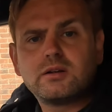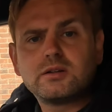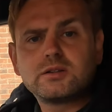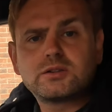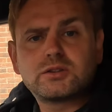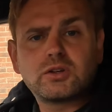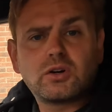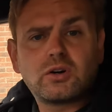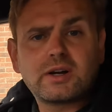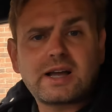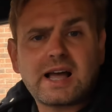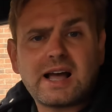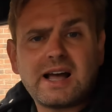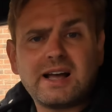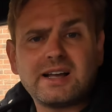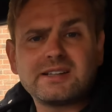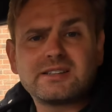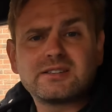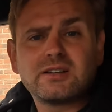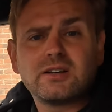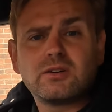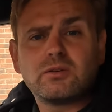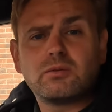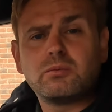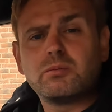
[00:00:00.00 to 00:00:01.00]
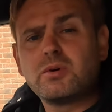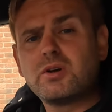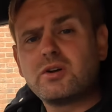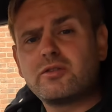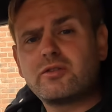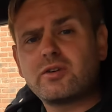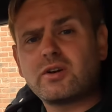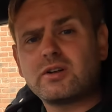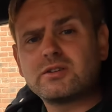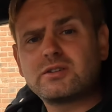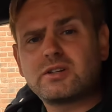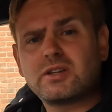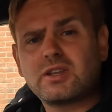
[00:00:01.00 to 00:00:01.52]
So guys,
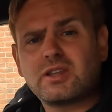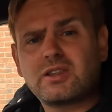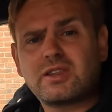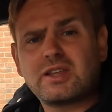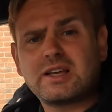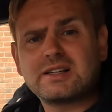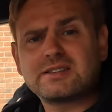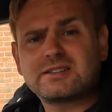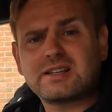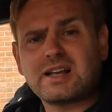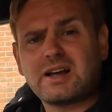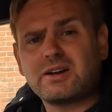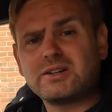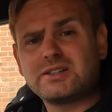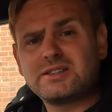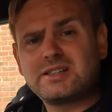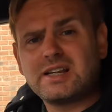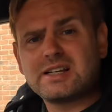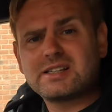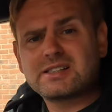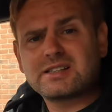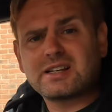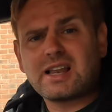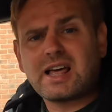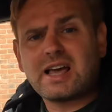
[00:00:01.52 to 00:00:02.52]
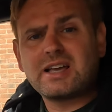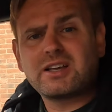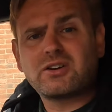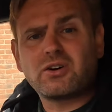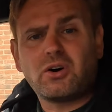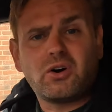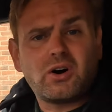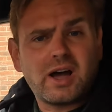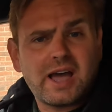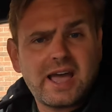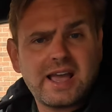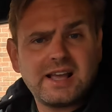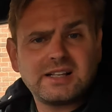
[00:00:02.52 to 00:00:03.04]
moving on to the things that I dislike
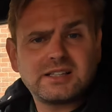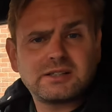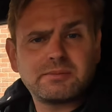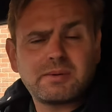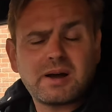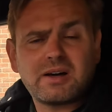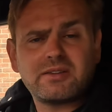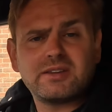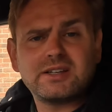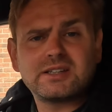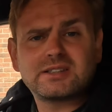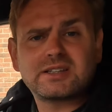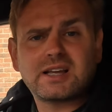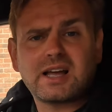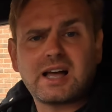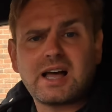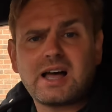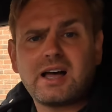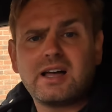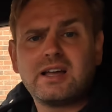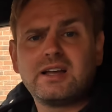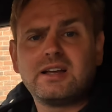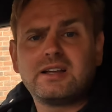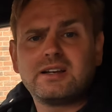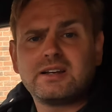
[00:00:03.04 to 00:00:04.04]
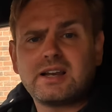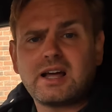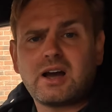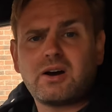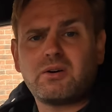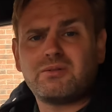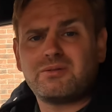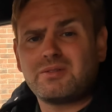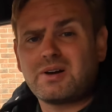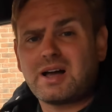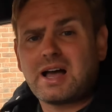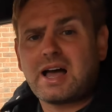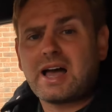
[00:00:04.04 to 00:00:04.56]
or hate about this car.
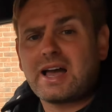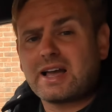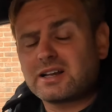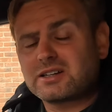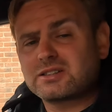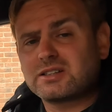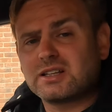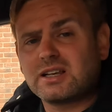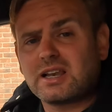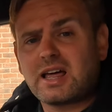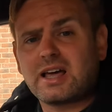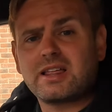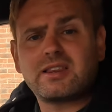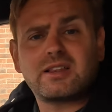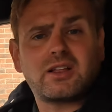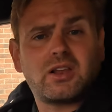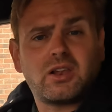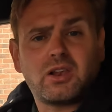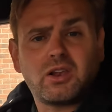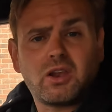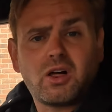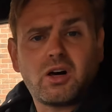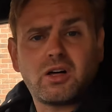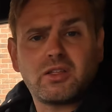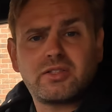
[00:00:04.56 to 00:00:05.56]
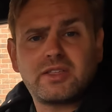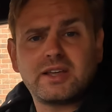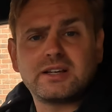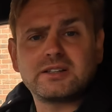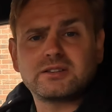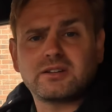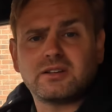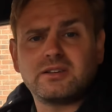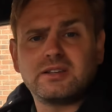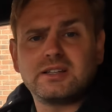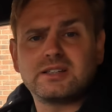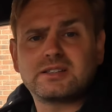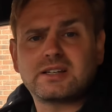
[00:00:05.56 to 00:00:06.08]
Now, I actually like a lot of things
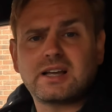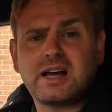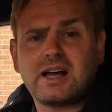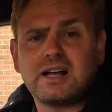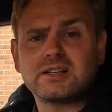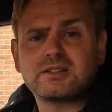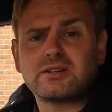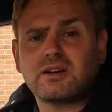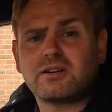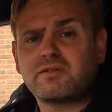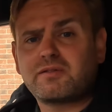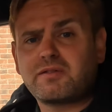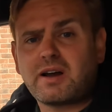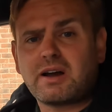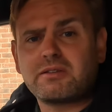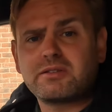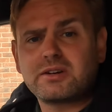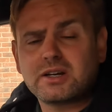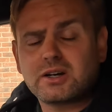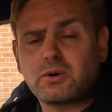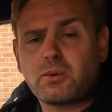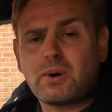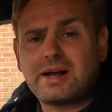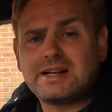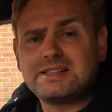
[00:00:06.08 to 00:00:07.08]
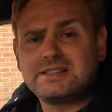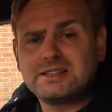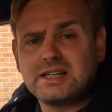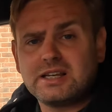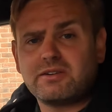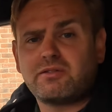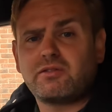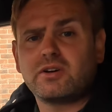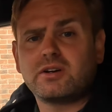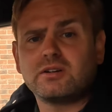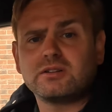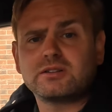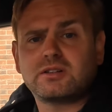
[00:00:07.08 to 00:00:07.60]
on this car, so I found it quite
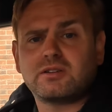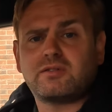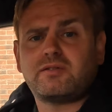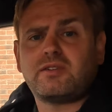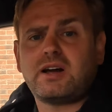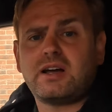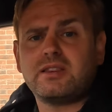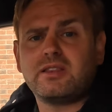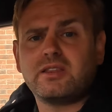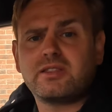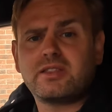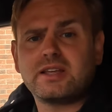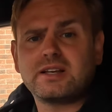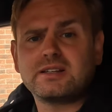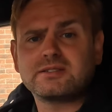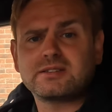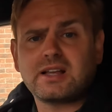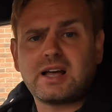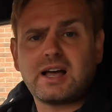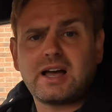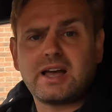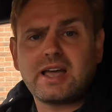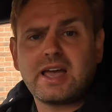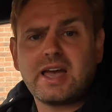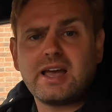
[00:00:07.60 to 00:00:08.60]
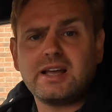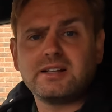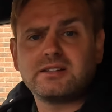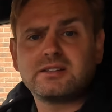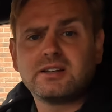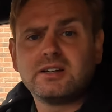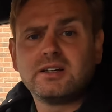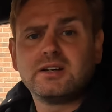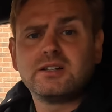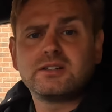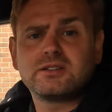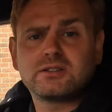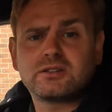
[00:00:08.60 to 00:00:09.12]
difficult to find the things that I hate.
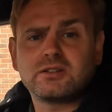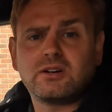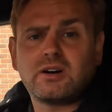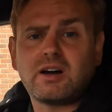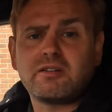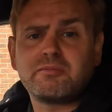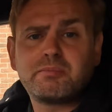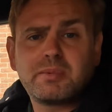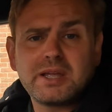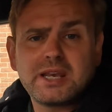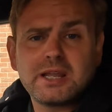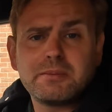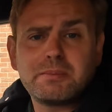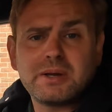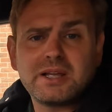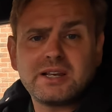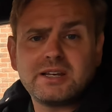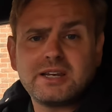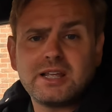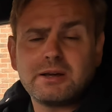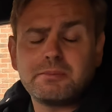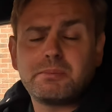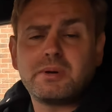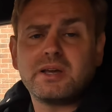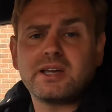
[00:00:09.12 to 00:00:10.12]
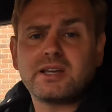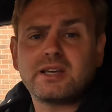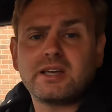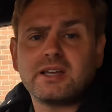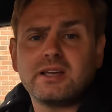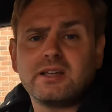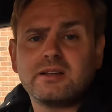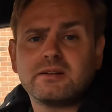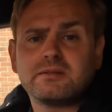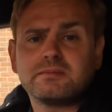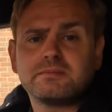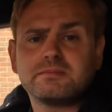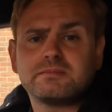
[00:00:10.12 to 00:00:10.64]
So I've been a bit nitpicky.